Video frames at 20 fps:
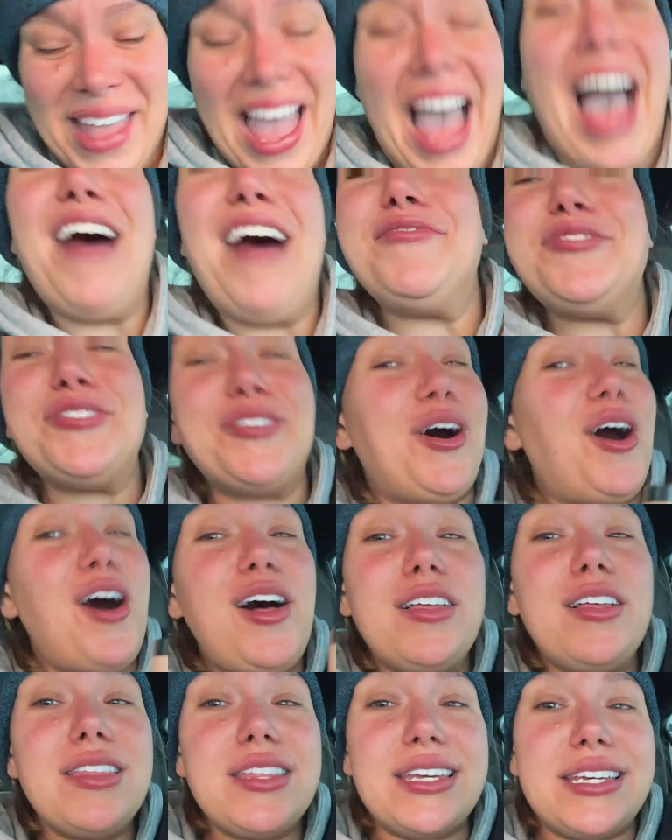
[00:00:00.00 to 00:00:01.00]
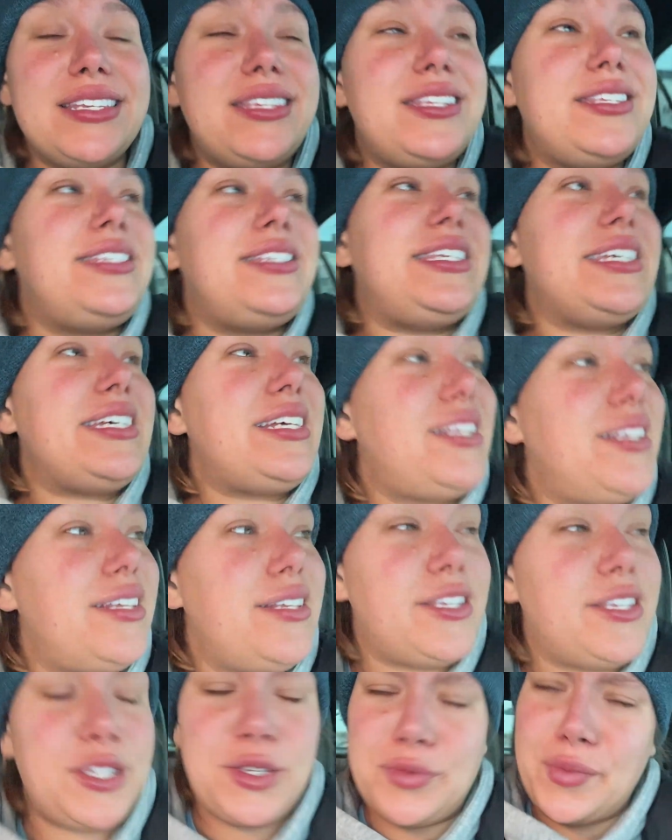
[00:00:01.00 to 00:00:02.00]
after all of this,
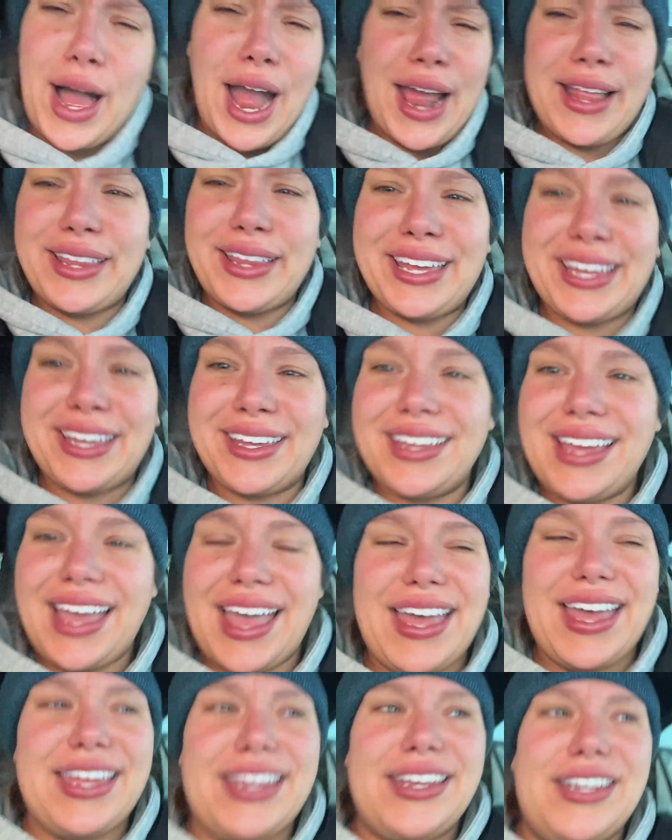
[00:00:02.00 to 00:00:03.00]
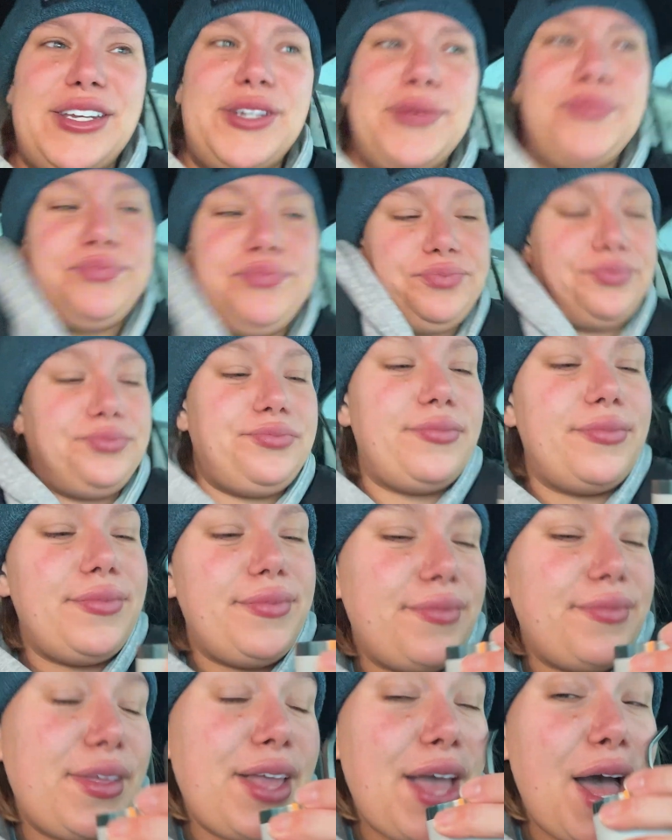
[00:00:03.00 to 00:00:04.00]
still smiling. And
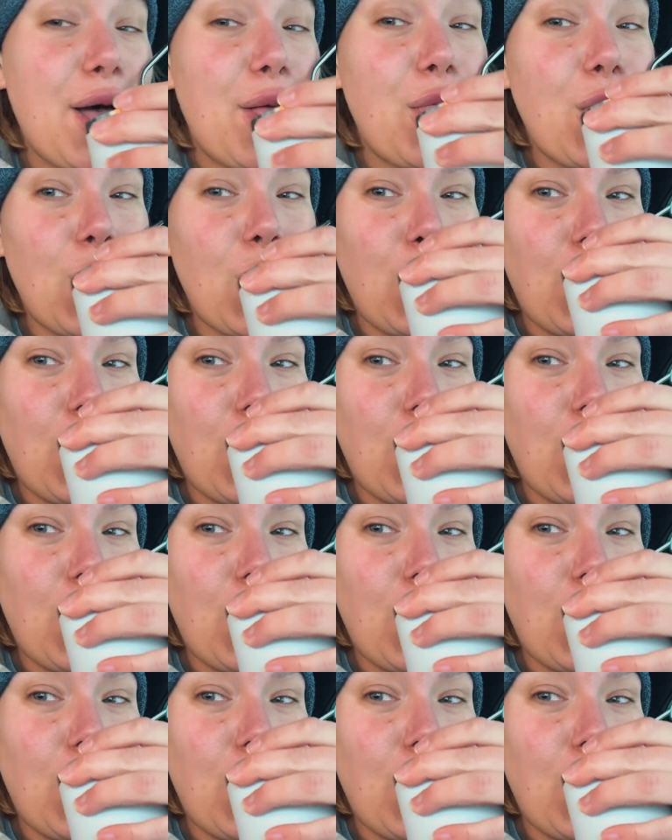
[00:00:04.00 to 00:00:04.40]
yeah,